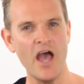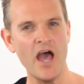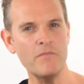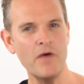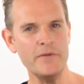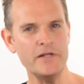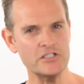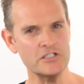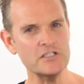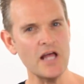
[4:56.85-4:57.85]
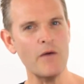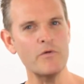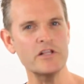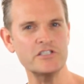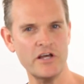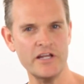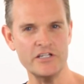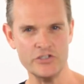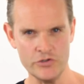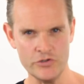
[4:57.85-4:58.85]
And maybe just to start with, it's
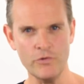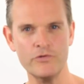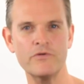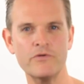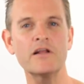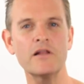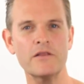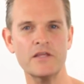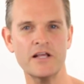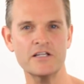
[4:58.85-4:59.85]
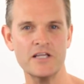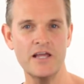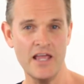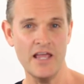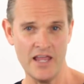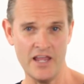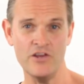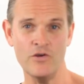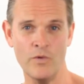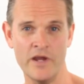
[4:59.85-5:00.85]
only 2 or 3 little things
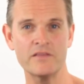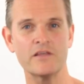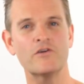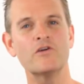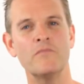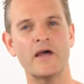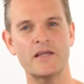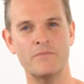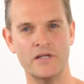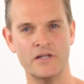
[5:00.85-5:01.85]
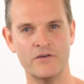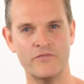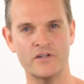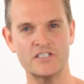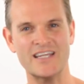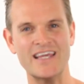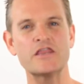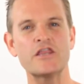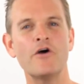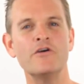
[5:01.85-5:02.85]
in your week that could make a big difference.
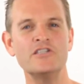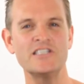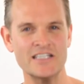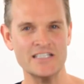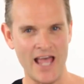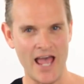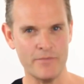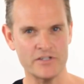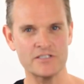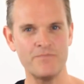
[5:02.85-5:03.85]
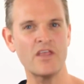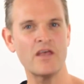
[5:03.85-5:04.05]
Get those in as habits.